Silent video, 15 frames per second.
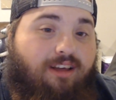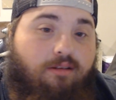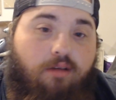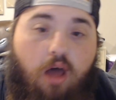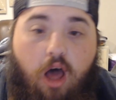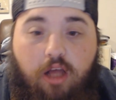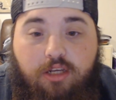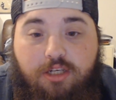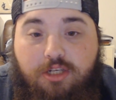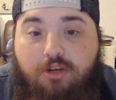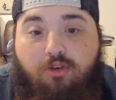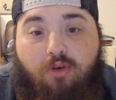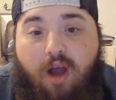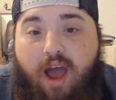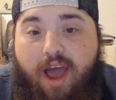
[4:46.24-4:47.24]
I'll just
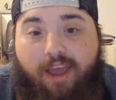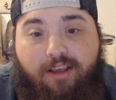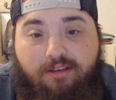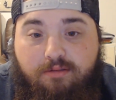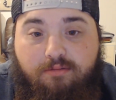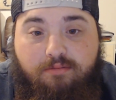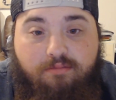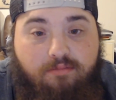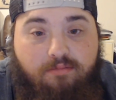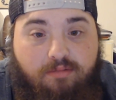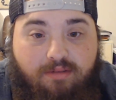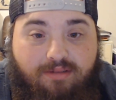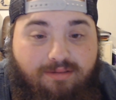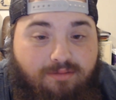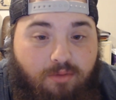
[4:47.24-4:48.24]
cry
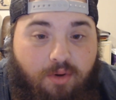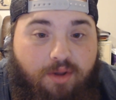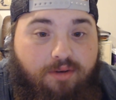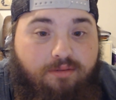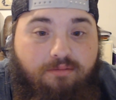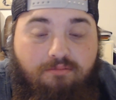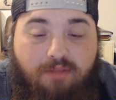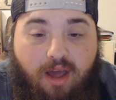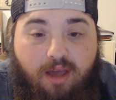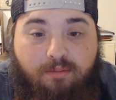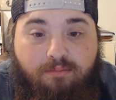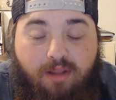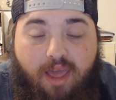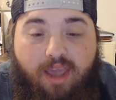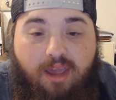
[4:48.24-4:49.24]
when
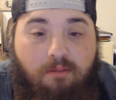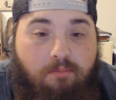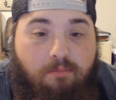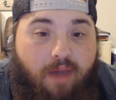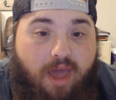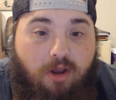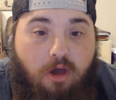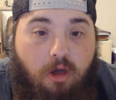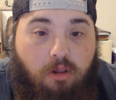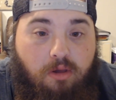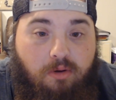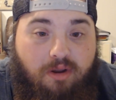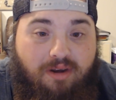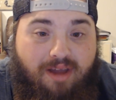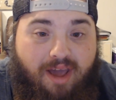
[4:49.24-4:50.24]
I'm laying in bed all
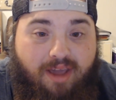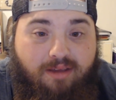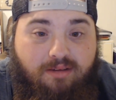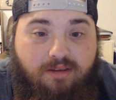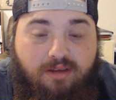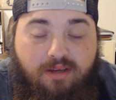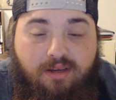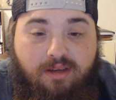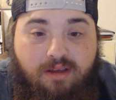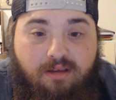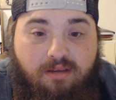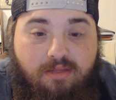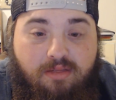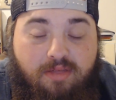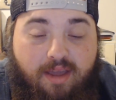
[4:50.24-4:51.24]
alone at night,
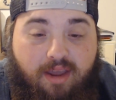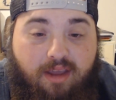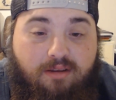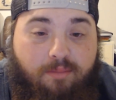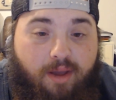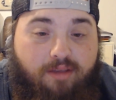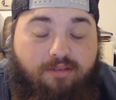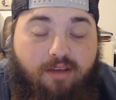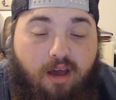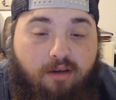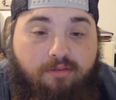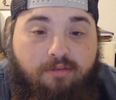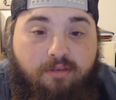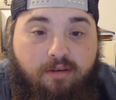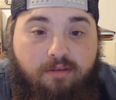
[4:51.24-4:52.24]
thinking to
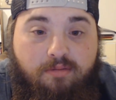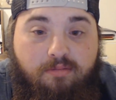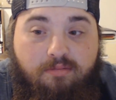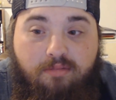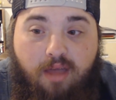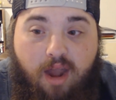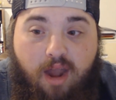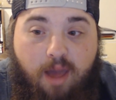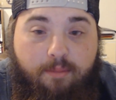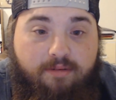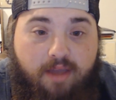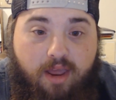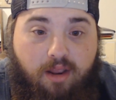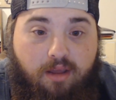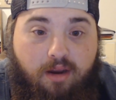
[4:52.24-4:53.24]
myself that I'm a
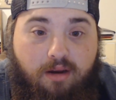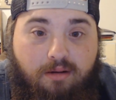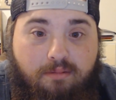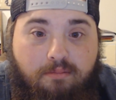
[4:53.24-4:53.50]
failure.